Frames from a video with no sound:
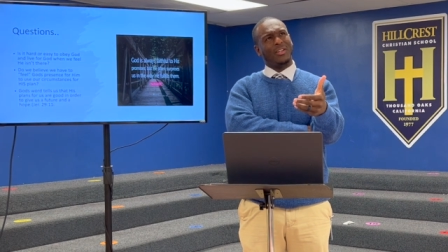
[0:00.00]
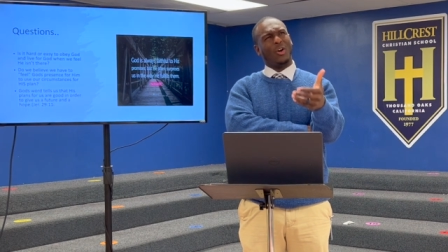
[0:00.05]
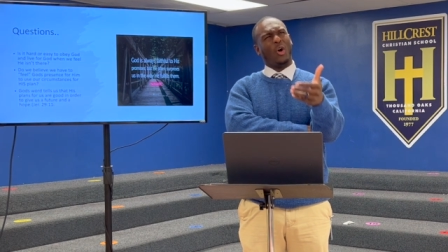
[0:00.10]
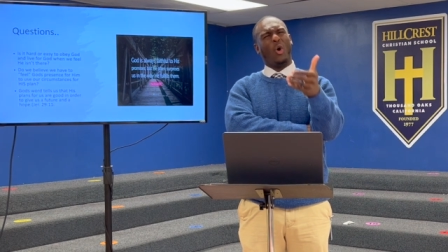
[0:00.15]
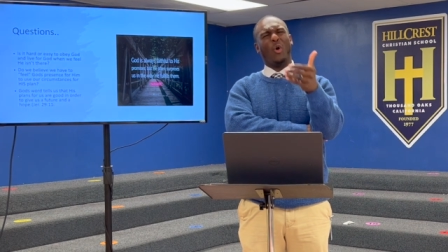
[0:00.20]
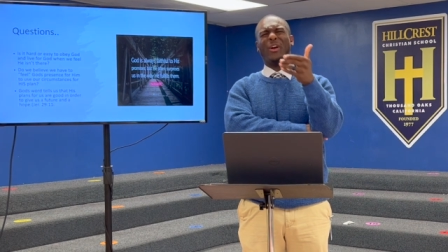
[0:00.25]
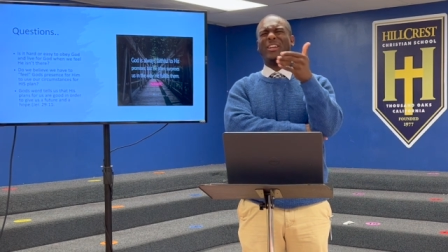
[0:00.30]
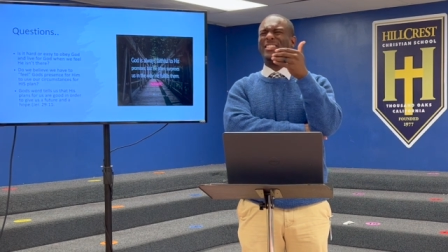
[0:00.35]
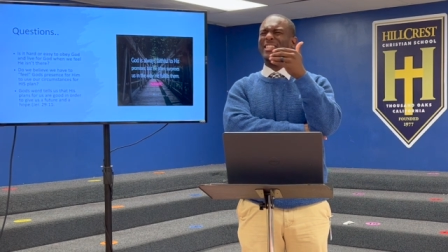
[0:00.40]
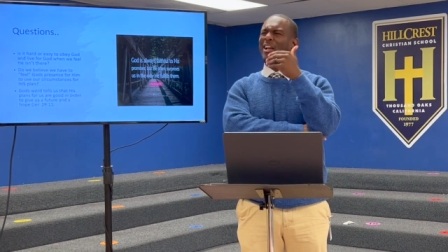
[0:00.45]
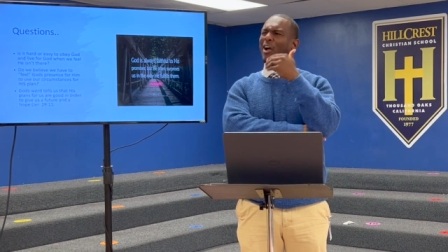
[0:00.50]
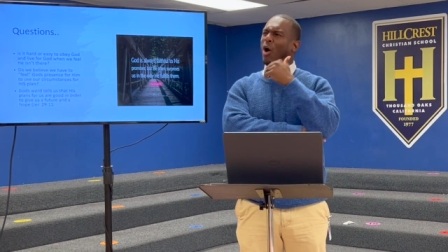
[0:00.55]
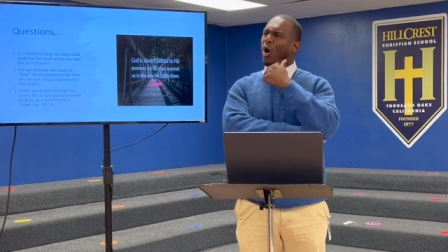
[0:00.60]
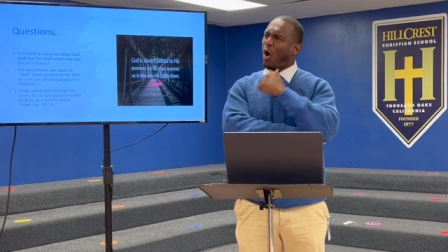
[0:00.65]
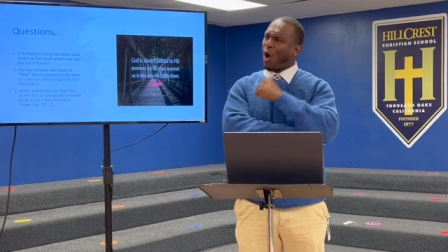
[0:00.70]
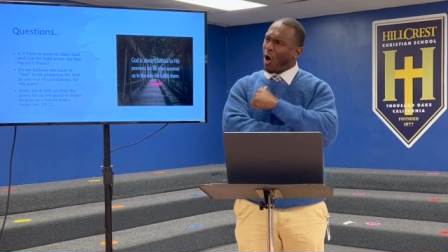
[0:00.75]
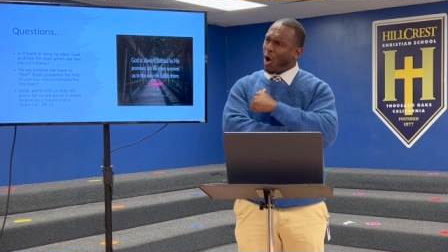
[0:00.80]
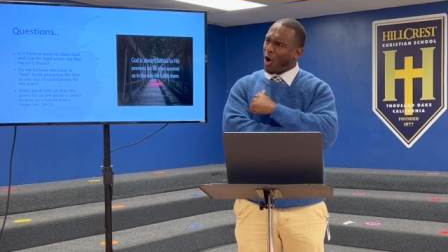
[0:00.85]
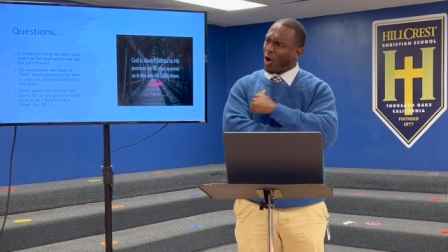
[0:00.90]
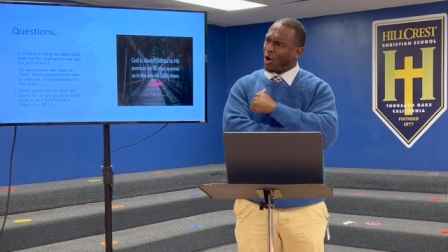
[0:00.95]
or is it
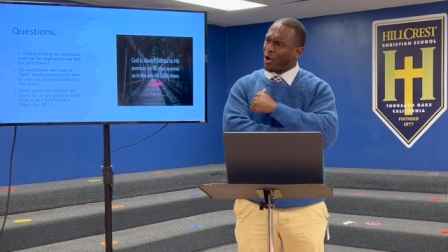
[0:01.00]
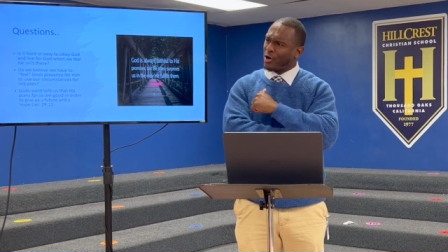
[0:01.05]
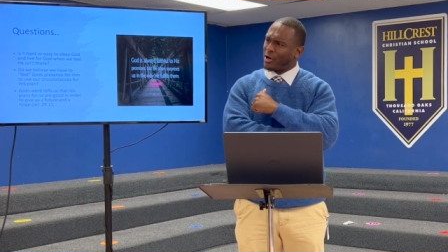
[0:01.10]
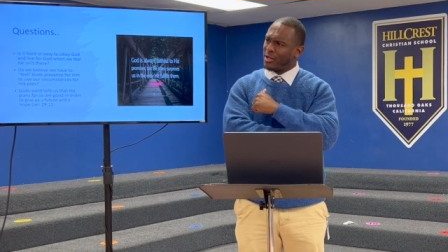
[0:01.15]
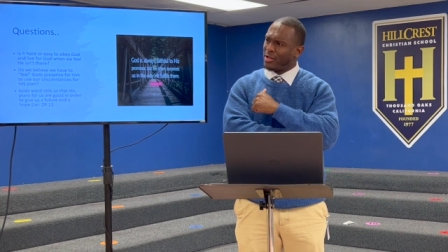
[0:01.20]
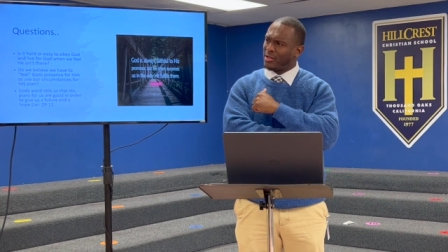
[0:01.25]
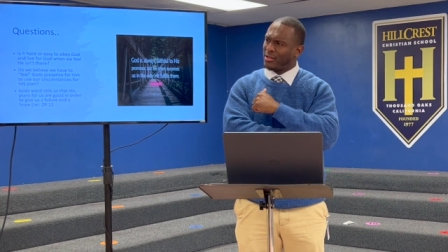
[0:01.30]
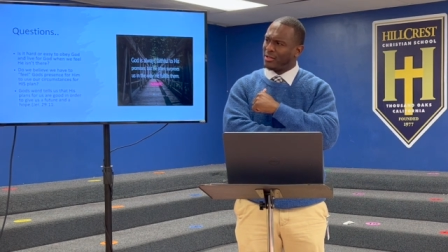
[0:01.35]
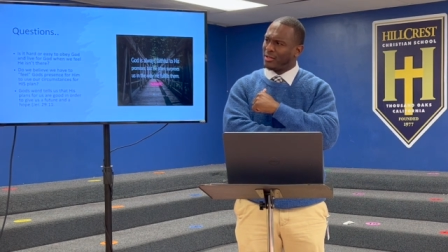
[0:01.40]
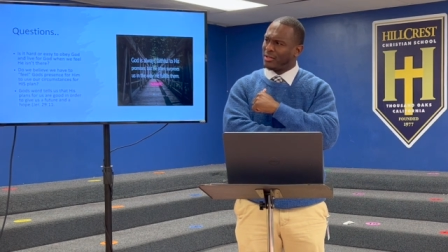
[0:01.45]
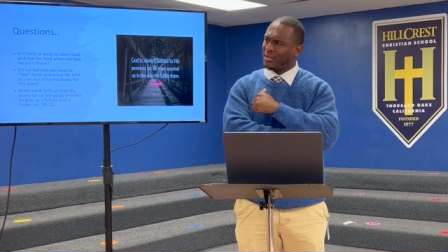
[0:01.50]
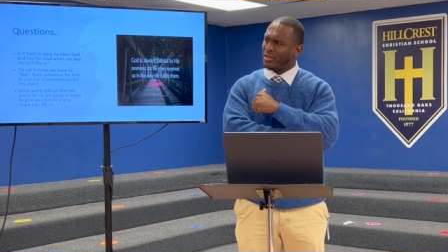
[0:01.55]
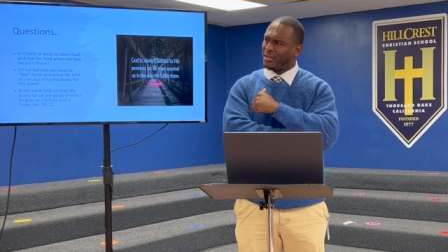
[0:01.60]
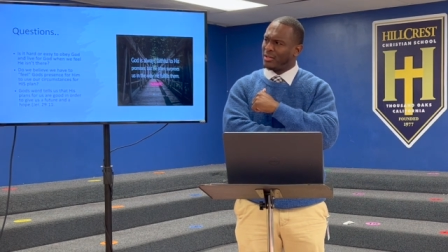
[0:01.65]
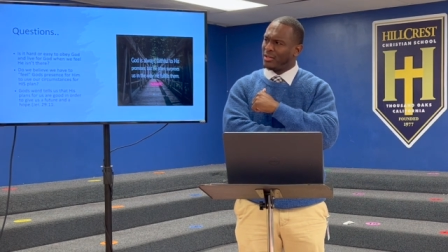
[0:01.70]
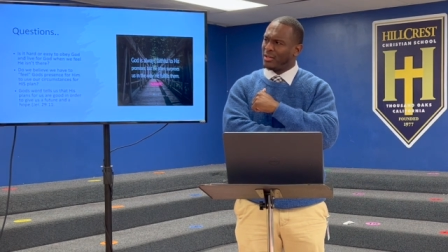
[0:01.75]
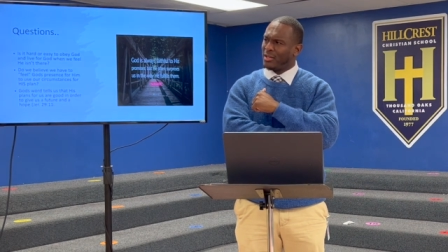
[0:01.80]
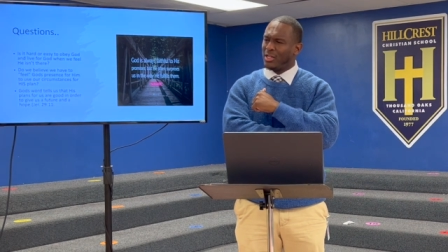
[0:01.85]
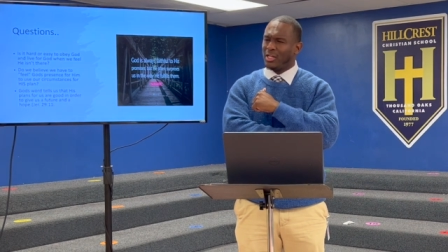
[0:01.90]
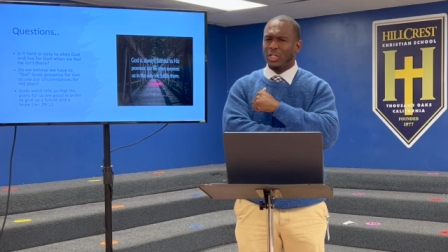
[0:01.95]
hard
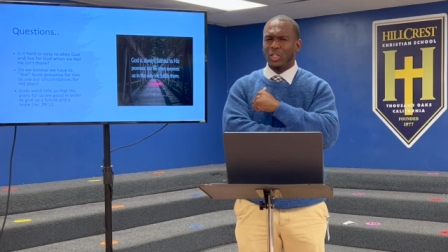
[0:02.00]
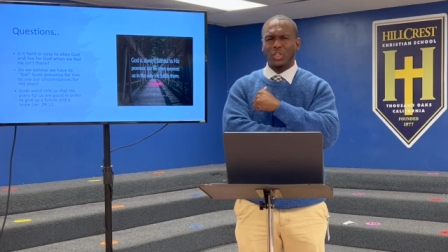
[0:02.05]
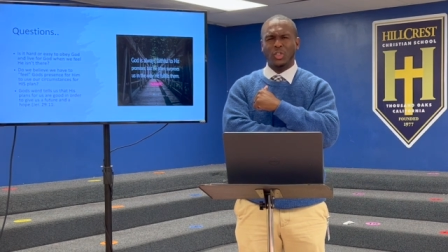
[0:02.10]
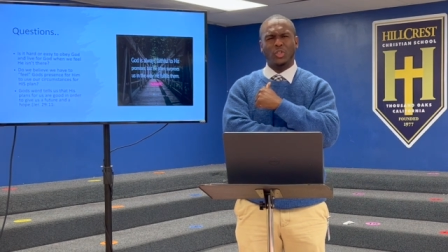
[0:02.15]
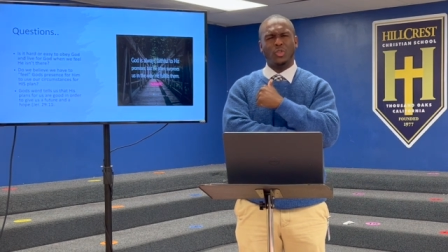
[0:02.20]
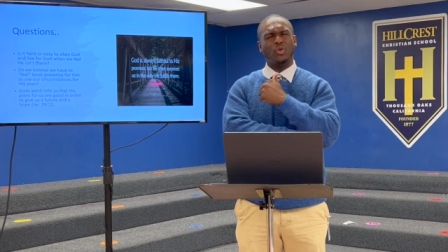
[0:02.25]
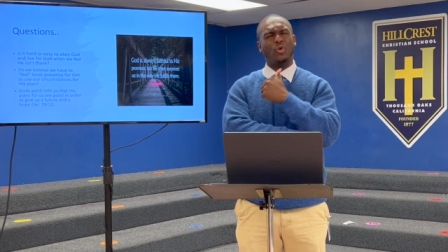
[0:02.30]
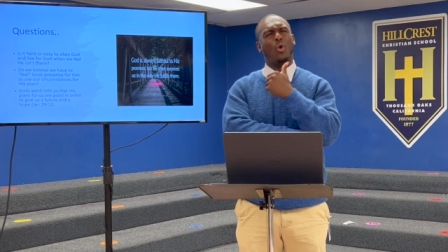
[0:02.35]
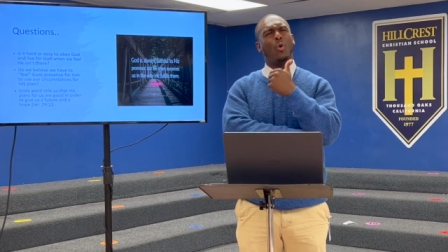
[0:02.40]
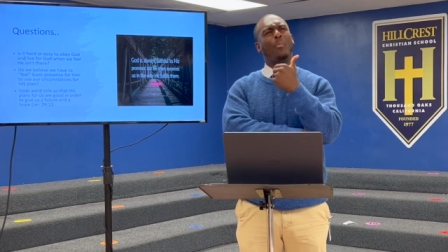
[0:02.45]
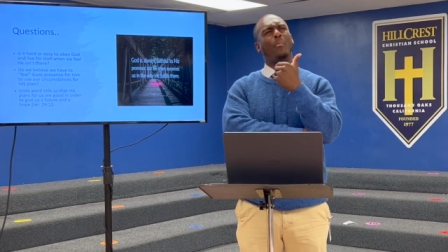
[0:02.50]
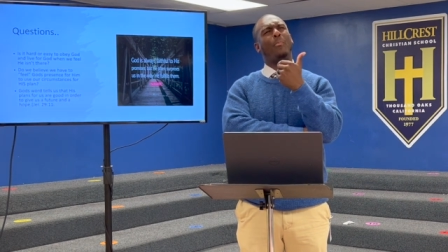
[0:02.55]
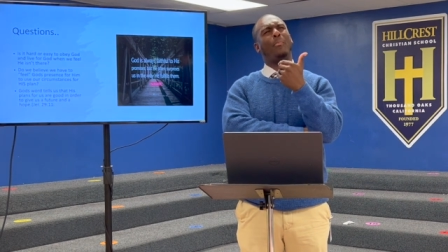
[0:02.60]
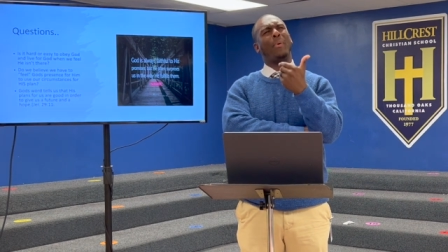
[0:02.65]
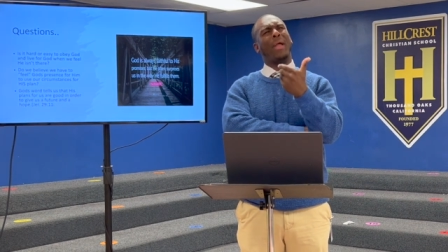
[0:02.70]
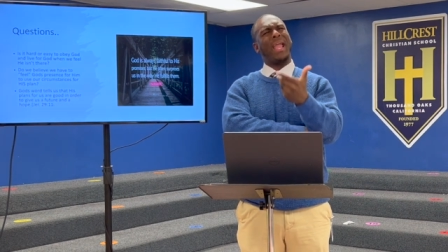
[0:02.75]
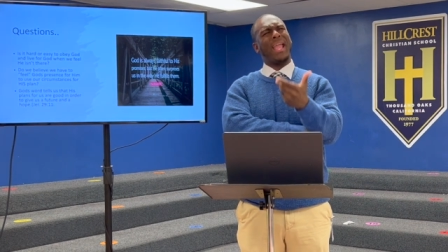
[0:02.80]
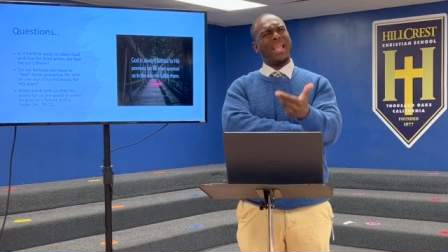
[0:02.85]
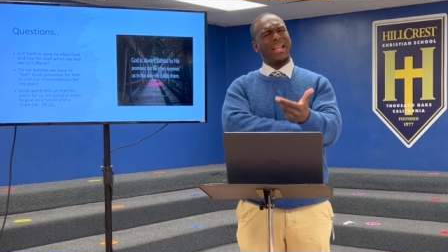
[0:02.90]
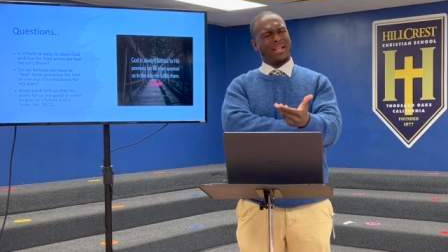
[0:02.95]
to
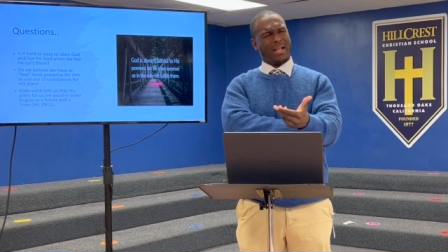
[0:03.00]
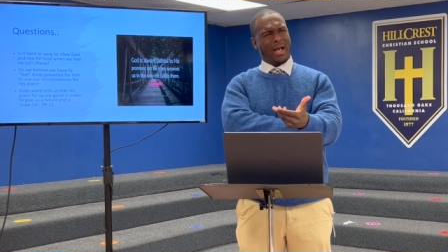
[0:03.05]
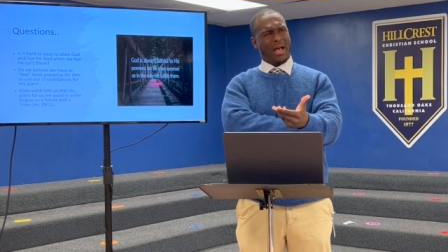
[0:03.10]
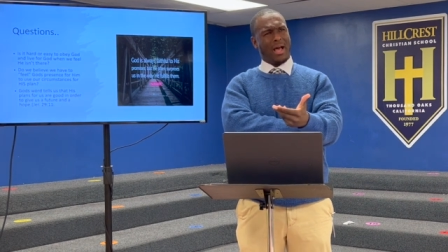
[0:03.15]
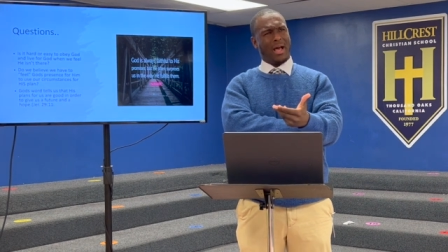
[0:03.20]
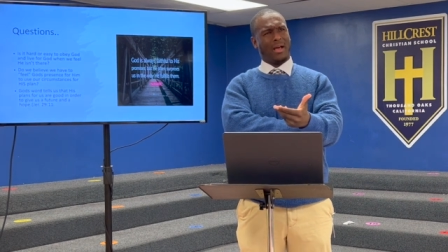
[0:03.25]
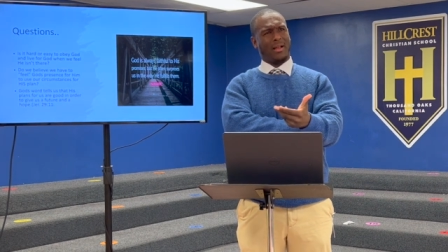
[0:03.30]
obey God